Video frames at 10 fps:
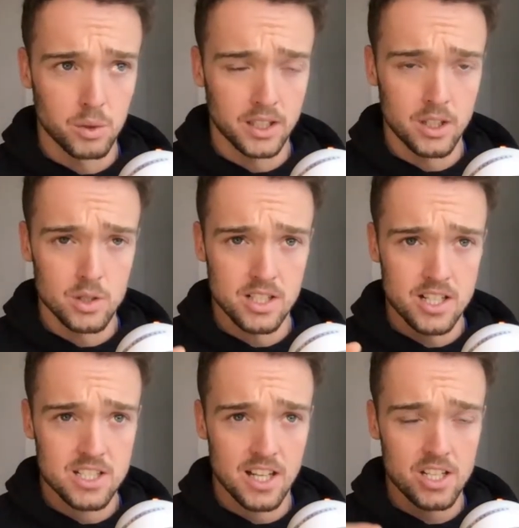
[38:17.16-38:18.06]
use at
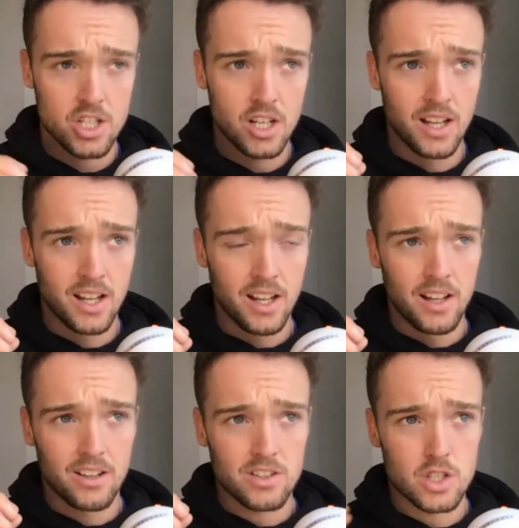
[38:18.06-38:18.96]
this stage,
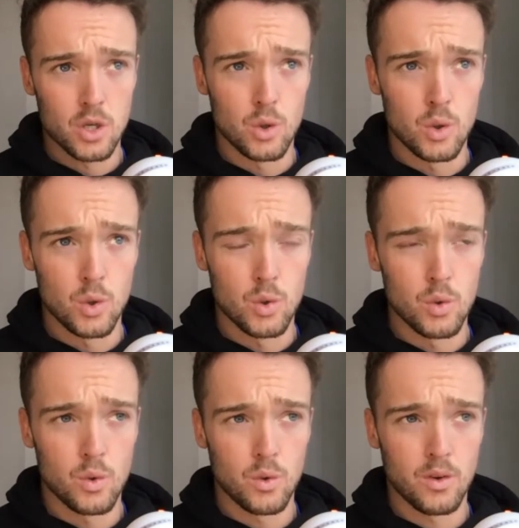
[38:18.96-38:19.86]
to
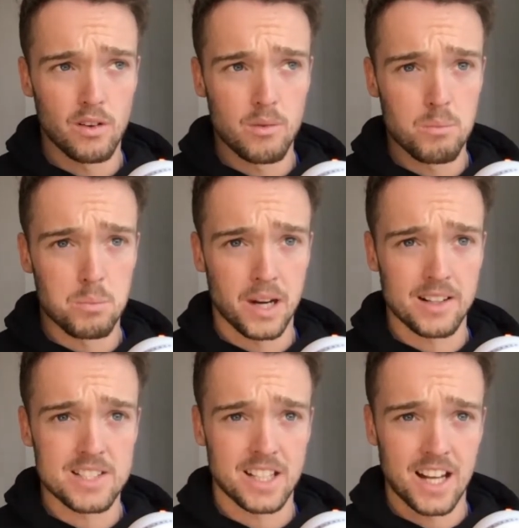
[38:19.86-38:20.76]
bring
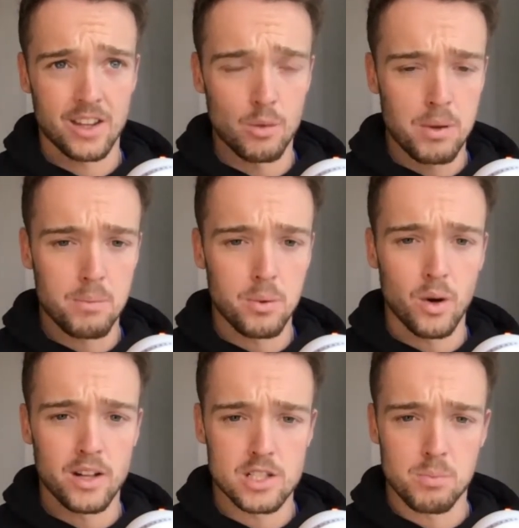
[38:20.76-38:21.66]
together people
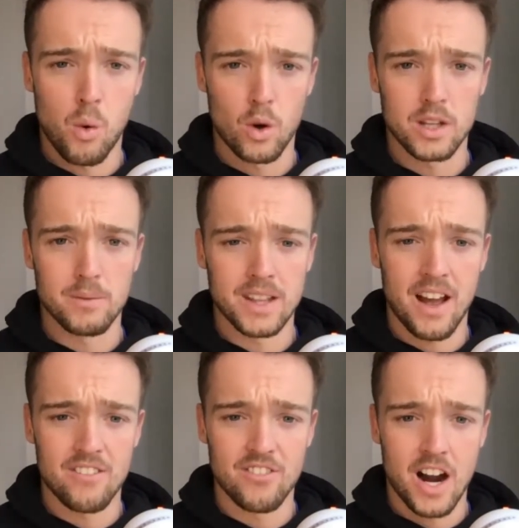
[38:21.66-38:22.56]
and support them in that
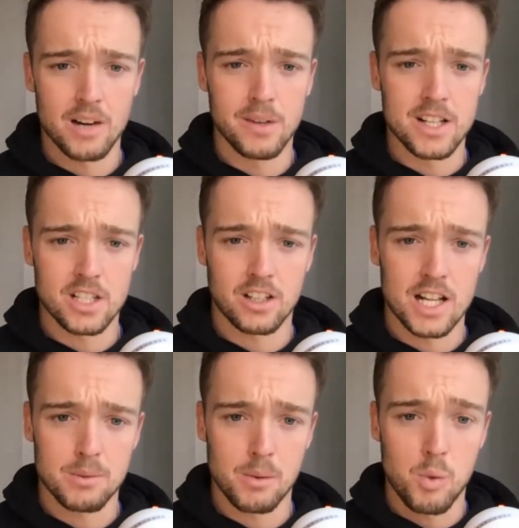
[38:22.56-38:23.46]
environment is
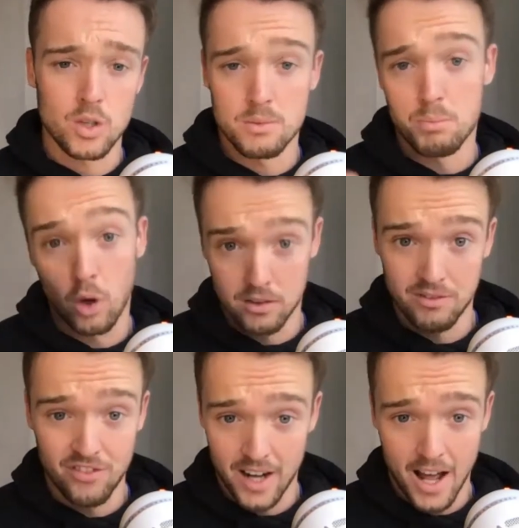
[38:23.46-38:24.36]
incredibly important, both
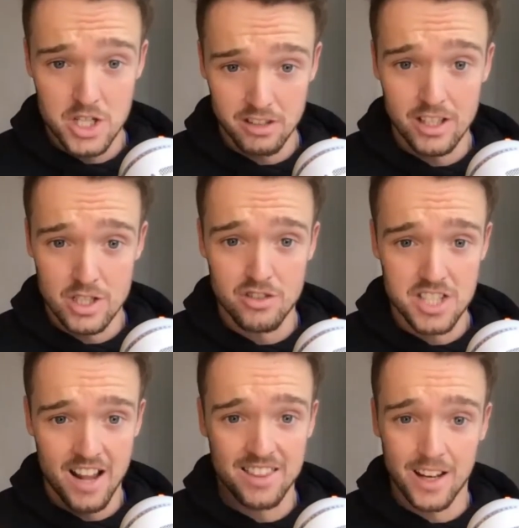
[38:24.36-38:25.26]
financially, as you've
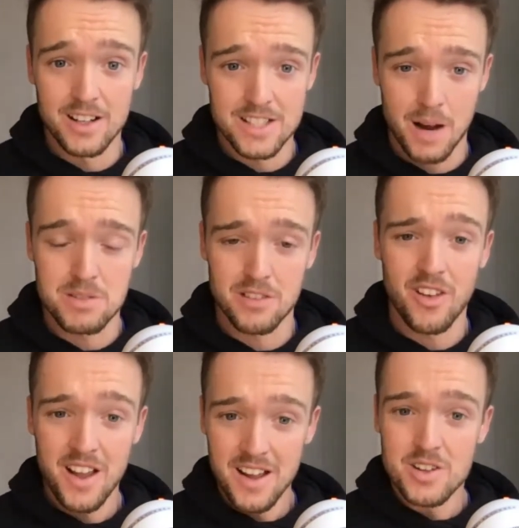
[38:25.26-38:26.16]
said there, in terms of
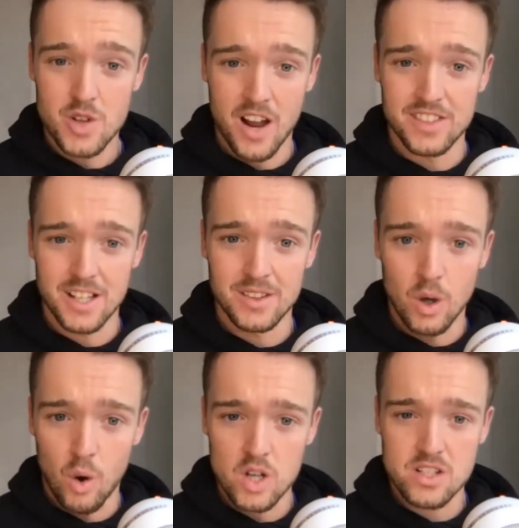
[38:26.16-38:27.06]
driving down the
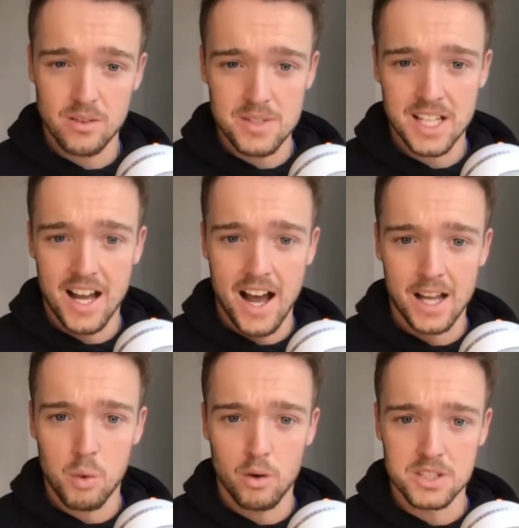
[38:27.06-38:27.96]
cost of them to get high
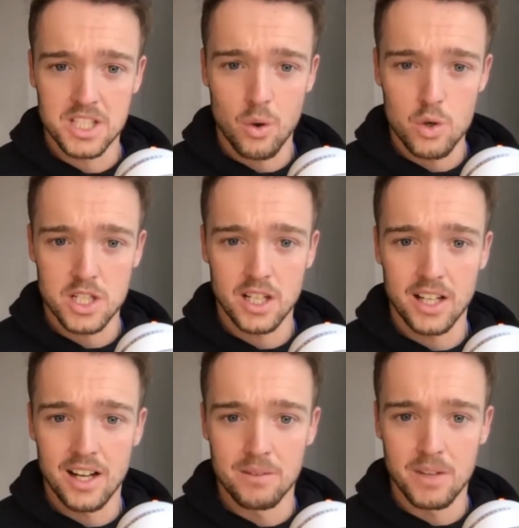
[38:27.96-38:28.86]
quality coaching in
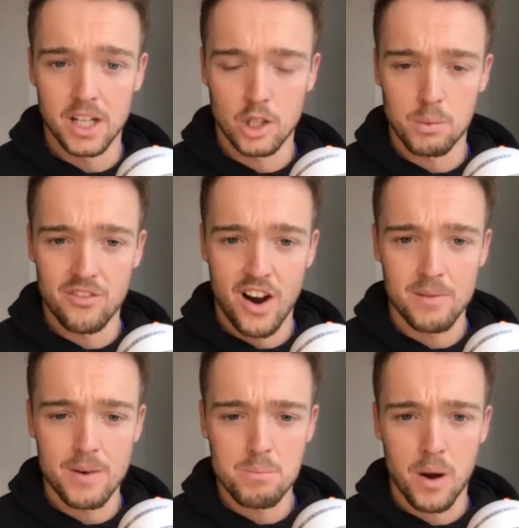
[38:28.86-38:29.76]
a group
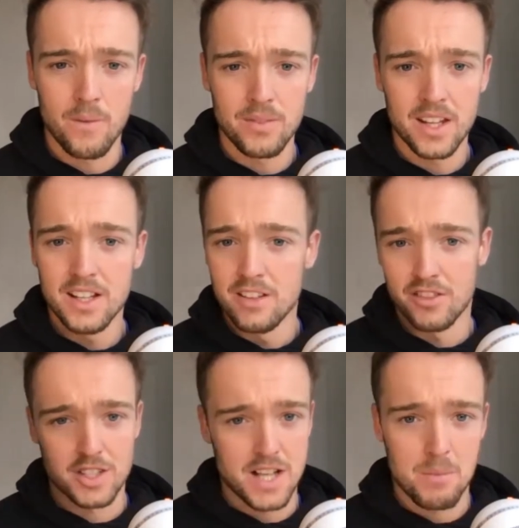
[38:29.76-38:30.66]
environment. But
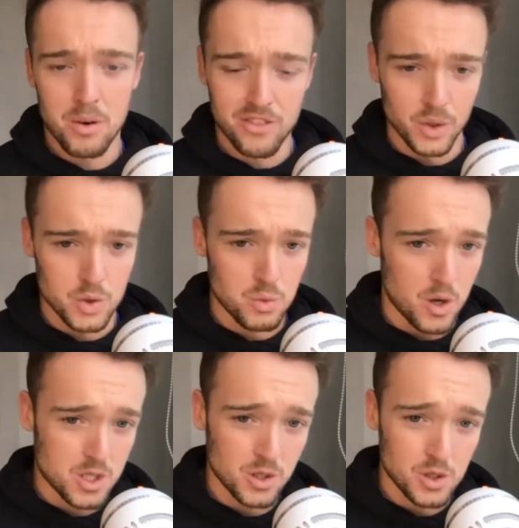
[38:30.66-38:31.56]
for example, for those
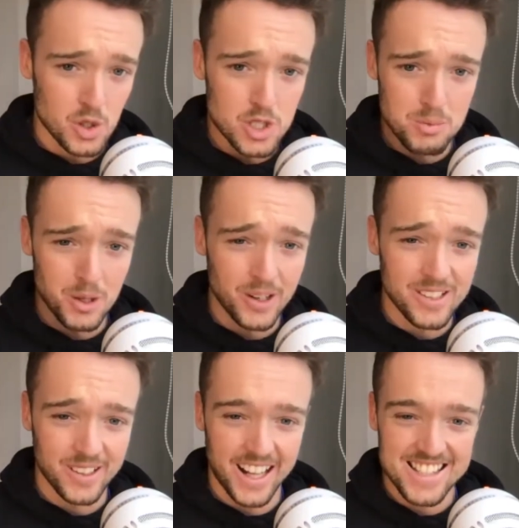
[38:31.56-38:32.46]
watching on YouTube,
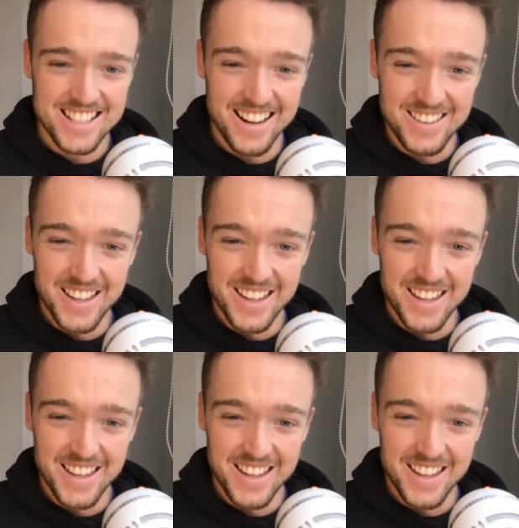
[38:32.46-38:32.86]
you're kitted out